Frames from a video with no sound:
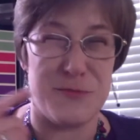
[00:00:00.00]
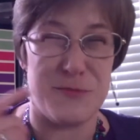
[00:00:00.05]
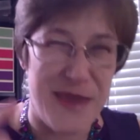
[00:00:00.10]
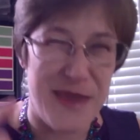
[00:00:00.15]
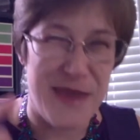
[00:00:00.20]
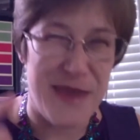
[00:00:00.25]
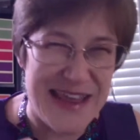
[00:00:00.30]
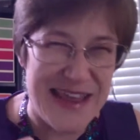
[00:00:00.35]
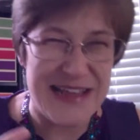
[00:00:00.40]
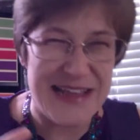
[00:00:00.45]

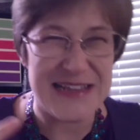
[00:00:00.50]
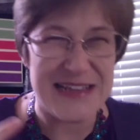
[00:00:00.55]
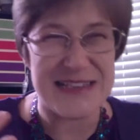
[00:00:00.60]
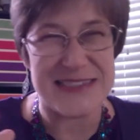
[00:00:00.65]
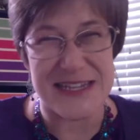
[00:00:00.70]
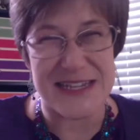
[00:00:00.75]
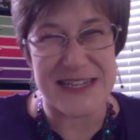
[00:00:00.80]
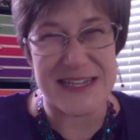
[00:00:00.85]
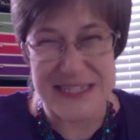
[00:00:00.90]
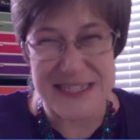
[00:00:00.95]
pings
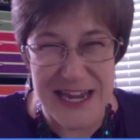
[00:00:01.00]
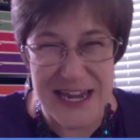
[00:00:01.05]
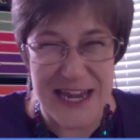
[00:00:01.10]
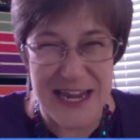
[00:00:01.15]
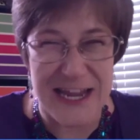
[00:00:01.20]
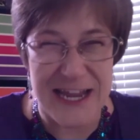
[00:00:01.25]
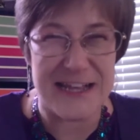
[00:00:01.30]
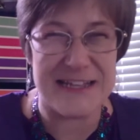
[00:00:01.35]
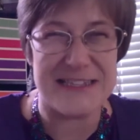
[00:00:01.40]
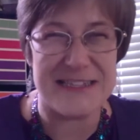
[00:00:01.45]
and
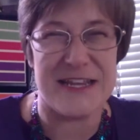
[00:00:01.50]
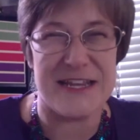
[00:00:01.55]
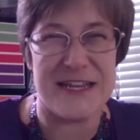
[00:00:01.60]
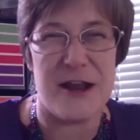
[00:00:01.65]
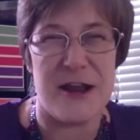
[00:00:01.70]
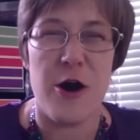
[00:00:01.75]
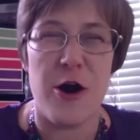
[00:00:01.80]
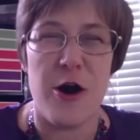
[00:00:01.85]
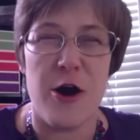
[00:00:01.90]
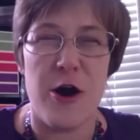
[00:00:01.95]
dings and
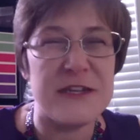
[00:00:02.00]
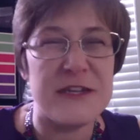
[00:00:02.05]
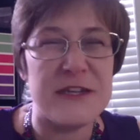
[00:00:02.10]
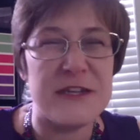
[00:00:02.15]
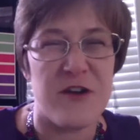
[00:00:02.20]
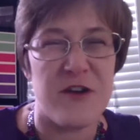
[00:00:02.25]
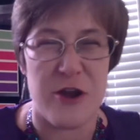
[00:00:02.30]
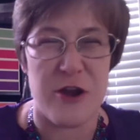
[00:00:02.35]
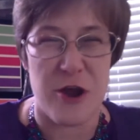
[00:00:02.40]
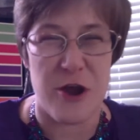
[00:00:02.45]
all the
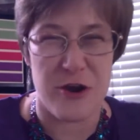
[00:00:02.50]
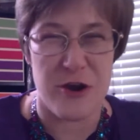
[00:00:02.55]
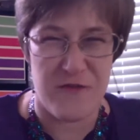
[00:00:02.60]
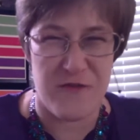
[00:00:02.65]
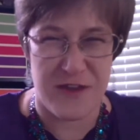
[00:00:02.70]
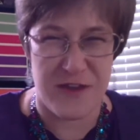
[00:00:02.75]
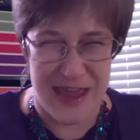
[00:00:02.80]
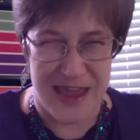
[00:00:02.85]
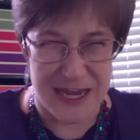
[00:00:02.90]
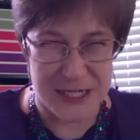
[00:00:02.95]
different
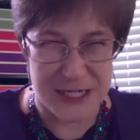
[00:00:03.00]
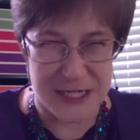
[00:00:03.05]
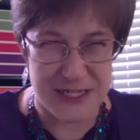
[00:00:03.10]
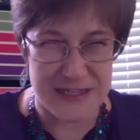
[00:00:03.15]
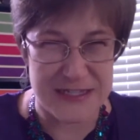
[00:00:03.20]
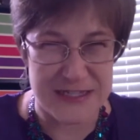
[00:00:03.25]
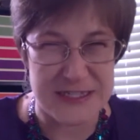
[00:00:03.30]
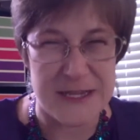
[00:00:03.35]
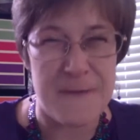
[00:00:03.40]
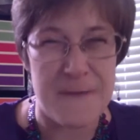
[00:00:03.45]

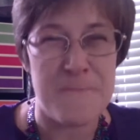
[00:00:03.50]
notifications